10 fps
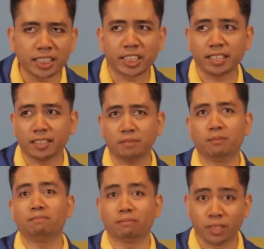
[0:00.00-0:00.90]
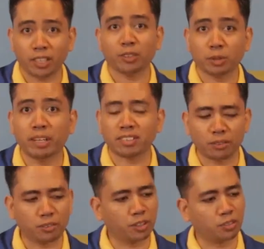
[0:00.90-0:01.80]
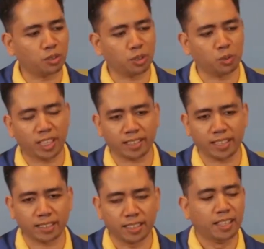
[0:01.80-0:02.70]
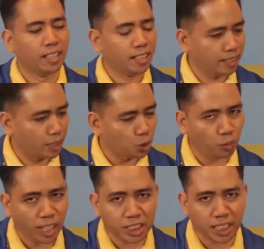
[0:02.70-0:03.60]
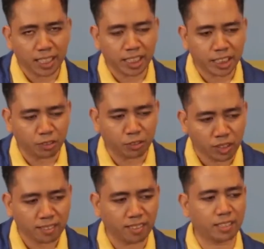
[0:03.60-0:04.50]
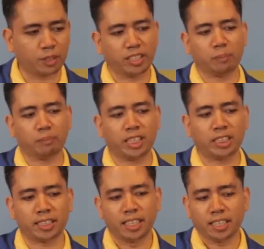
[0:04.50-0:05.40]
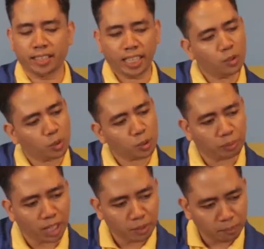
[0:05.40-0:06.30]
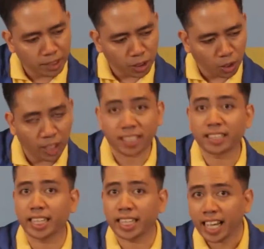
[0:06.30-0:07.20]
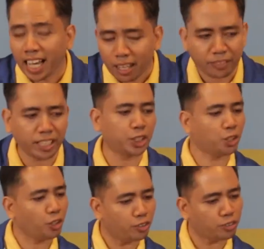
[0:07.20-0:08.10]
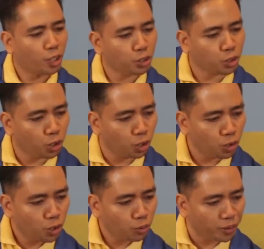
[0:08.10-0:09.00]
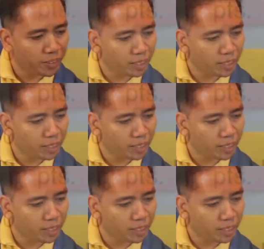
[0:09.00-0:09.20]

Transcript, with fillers: and there would be some students who would want that, they would want challenge as soon as they start with a project, they would probably go and they have the choice to go for the